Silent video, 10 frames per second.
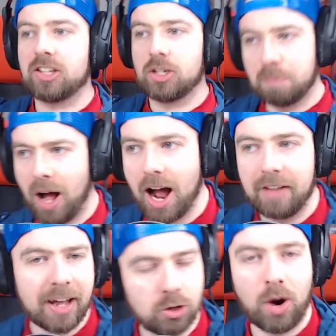spy.
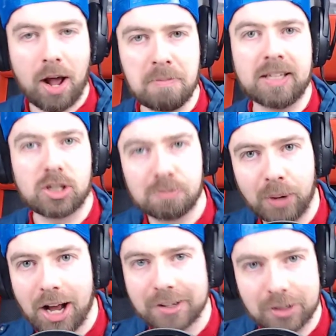That's what I mean.
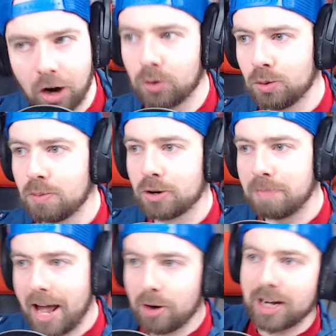Spies are Uber
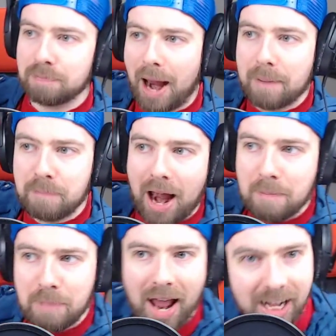batteries. Bang, bang,
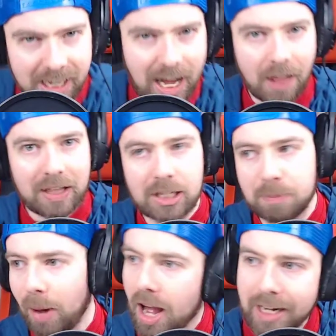bang. Got the
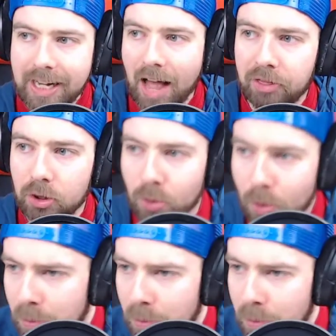spy, got the Uber